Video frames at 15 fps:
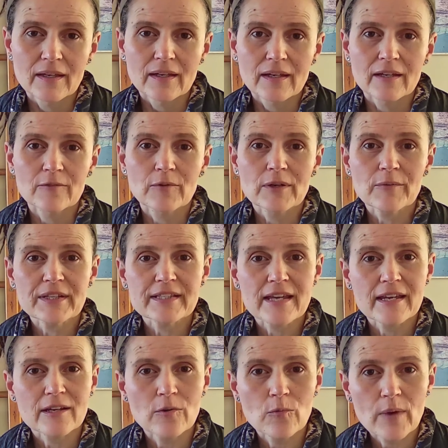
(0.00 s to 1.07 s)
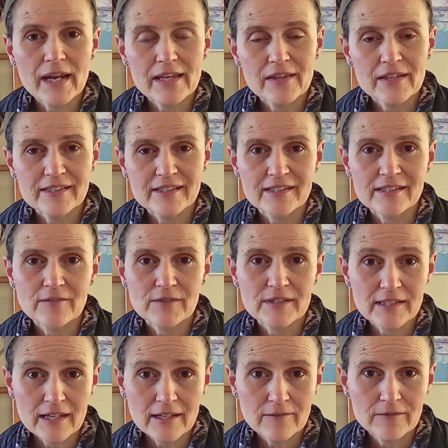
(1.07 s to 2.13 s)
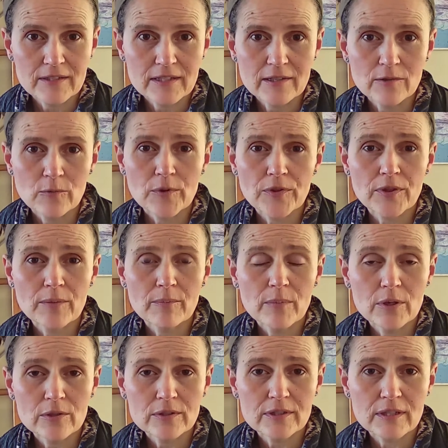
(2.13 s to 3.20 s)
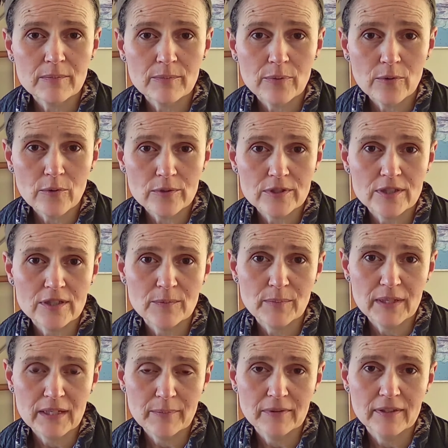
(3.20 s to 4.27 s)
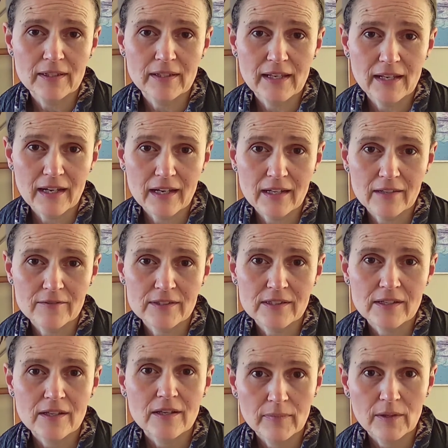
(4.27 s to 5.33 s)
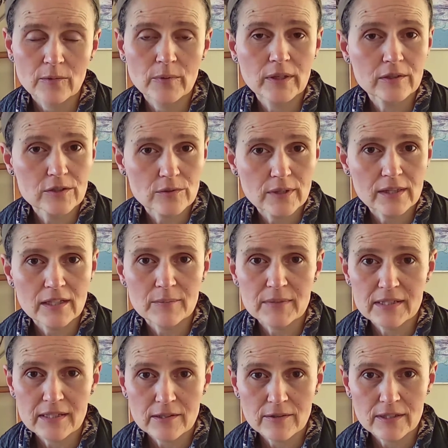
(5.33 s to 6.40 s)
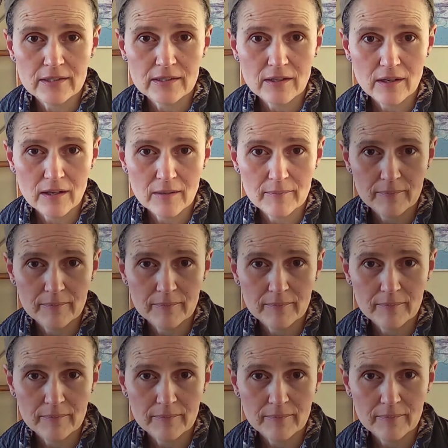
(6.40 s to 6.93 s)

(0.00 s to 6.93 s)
And when we take away their sense of safety with the most important people in their lives, we are doing them serious harm.